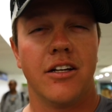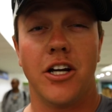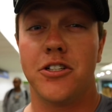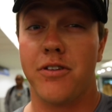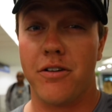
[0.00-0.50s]

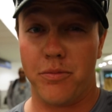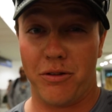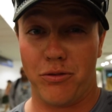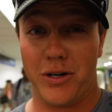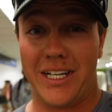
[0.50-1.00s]
not too far from
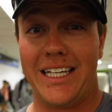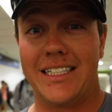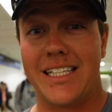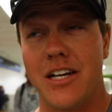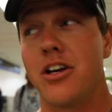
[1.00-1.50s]
the Florida
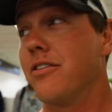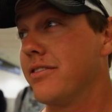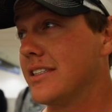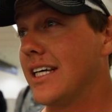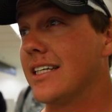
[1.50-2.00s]
Keys, and
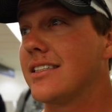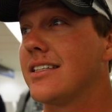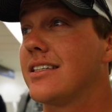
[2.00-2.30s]
dolphins, yes.